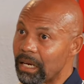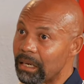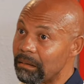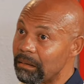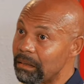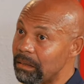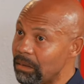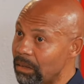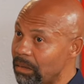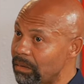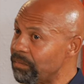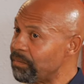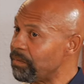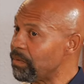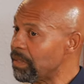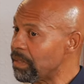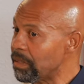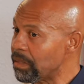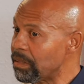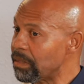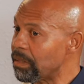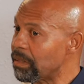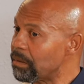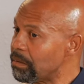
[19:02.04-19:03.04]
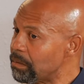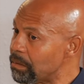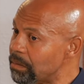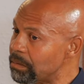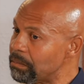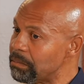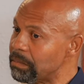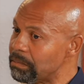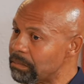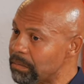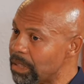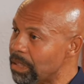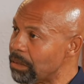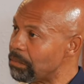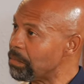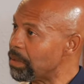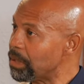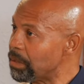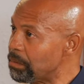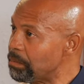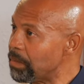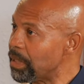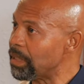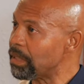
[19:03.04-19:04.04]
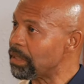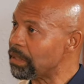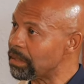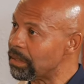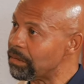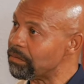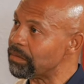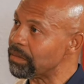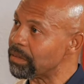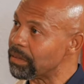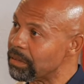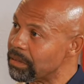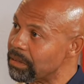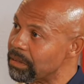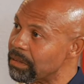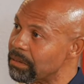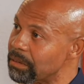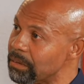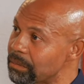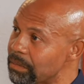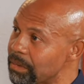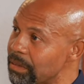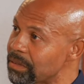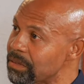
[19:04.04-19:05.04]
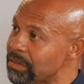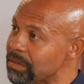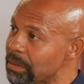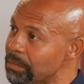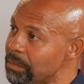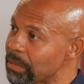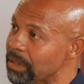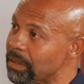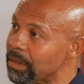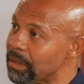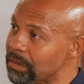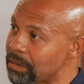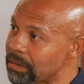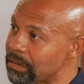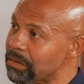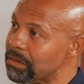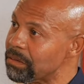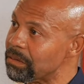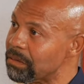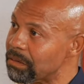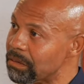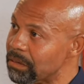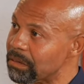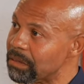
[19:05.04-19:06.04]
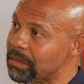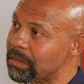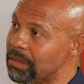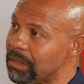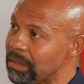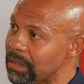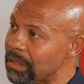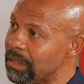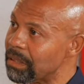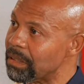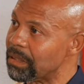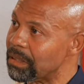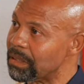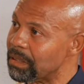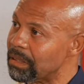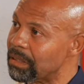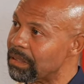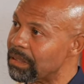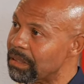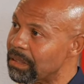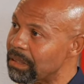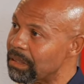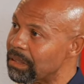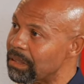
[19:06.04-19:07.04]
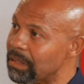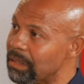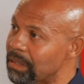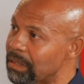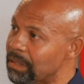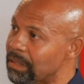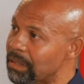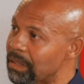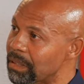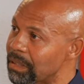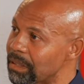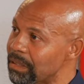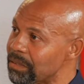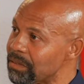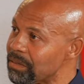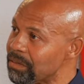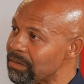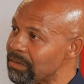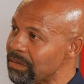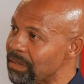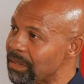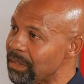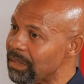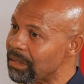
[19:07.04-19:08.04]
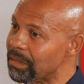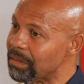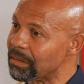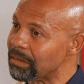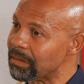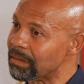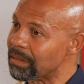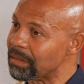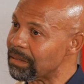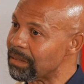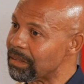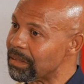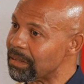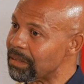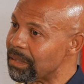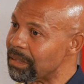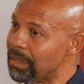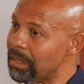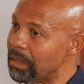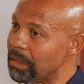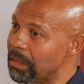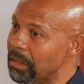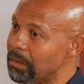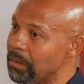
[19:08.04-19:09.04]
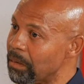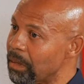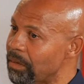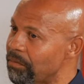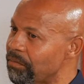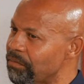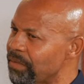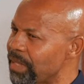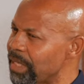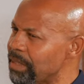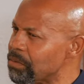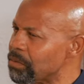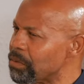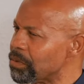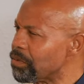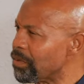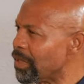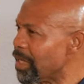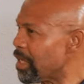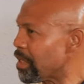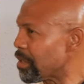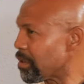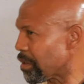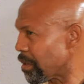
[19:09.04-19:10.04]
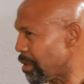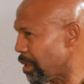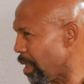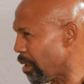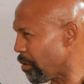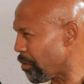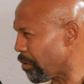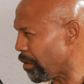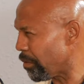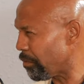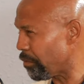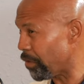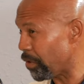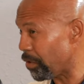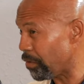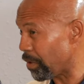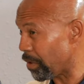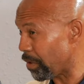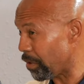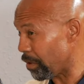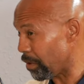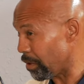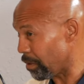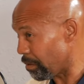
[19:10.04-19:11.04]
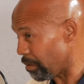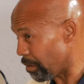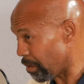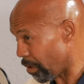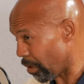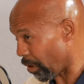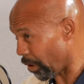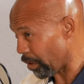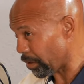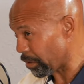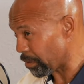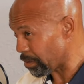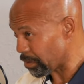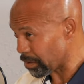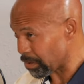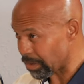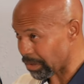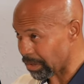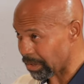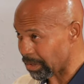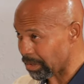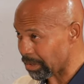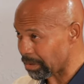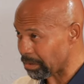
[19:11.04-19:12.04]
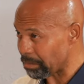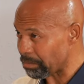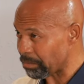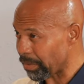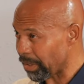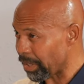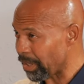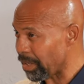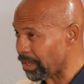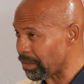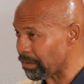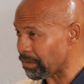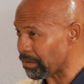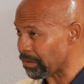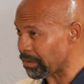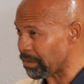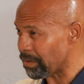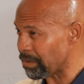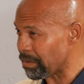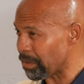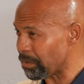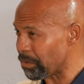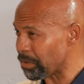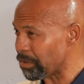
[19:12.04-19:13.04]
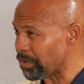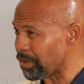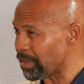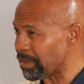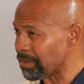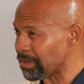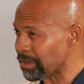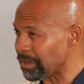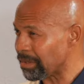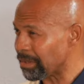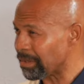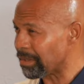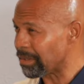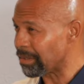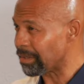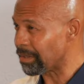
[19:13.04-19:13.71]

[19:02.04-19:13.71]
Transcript: Oh, hopefully the art will help me to make a living. It's something I like to do. Yeah, I guess it's yeah. Uh, if that's what you're asking, how do I view the art uh, path? Is that what you're asking?